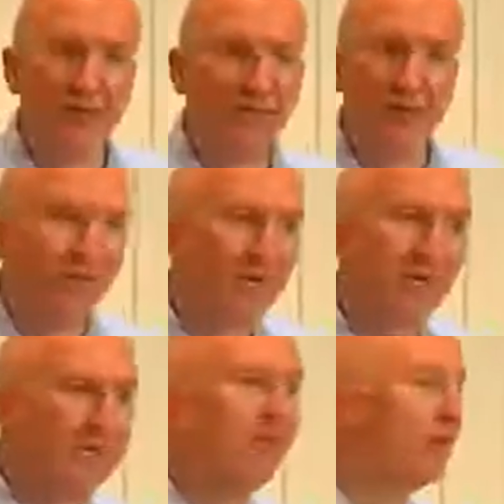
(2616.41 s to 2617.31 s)
and you don't want
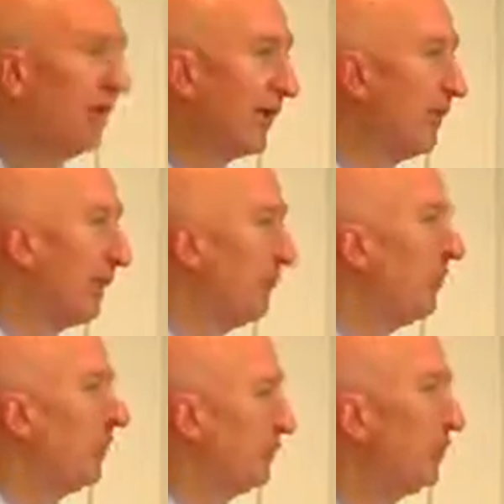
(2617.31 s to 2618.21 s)
to be the only one to
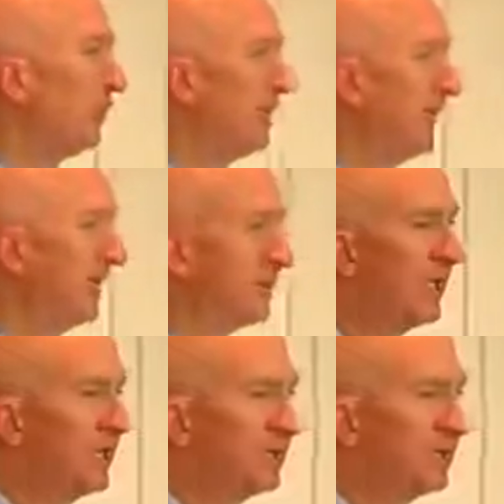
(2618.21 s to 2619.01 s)
merge duplicates.